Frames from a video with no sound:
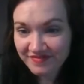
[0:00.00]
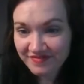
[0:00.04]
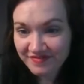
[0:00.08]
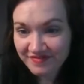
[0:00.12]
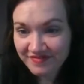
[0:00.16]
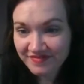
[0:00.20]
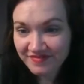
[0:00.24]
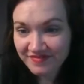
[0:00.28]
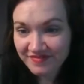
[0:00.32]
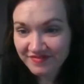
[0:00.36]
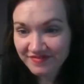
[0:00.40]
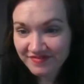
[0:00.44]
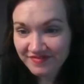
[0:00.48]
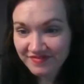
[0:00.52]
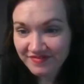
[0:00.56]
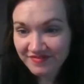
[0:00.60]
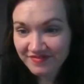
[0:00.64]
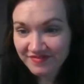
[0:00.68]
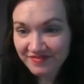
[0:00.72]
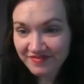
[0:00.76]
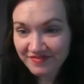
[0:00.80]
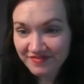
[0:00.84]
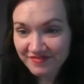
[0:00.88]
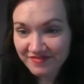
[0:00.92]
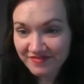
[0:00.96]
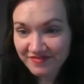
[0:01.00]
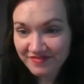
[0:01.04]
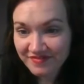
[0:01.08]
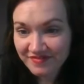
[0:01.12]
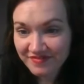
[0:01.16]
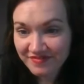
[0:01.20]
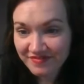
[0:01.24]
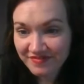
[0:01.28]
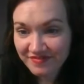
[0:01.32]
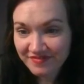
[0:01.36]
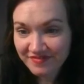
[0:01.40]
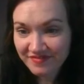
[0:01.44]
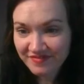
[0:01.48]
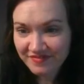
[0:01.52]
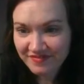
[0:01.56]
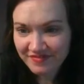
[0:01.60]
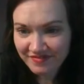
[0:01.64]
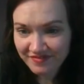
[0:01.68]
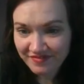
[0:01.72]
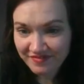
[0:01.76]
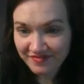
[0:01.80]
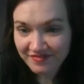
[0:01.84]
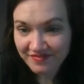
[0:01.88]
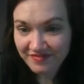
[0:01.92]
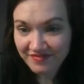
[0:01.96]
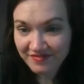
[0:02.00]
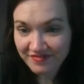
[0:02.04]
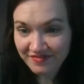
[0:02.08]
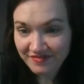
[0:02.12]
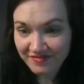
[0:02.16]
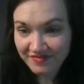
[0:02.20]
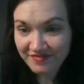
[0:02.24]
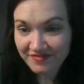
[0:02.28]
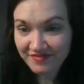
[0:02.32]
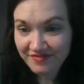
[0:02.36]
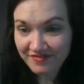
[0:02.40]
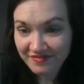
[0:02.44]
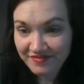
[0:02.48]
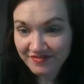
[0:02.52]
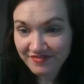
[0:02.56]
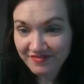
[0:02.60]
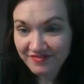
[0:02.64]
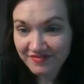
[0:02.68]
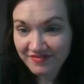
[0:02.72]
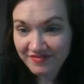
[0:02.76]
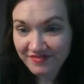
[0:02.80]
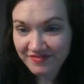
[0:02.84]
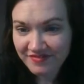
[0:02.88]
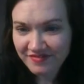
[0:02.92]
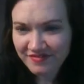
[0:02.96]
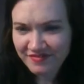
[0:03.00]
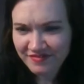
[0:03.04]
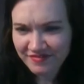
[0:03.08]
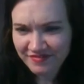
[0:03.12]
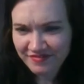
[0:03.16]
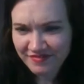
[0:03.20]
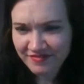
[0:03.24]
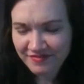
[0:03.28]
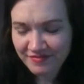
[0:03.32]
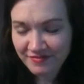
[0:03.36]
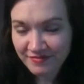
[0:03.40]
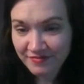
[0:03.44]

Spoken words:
(not speaking)